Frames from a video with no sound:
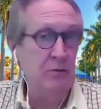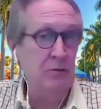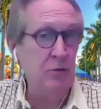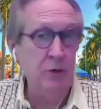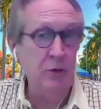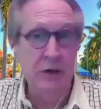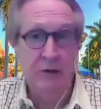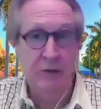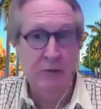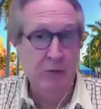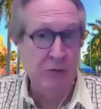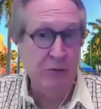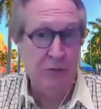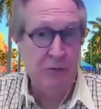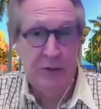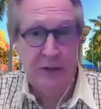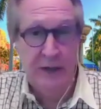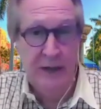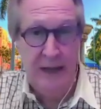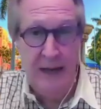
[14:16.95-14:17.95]
24
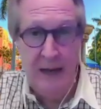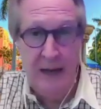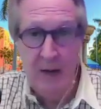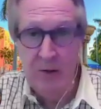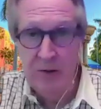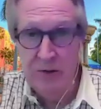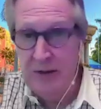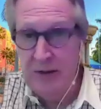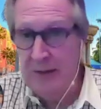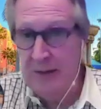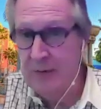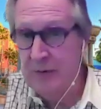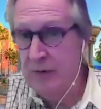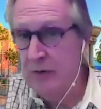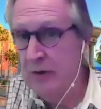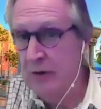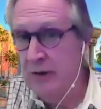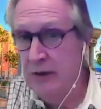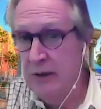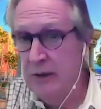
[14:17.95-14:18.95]
48 hours an
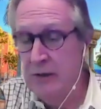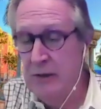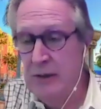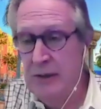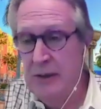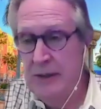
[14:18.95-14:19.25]
opportunity to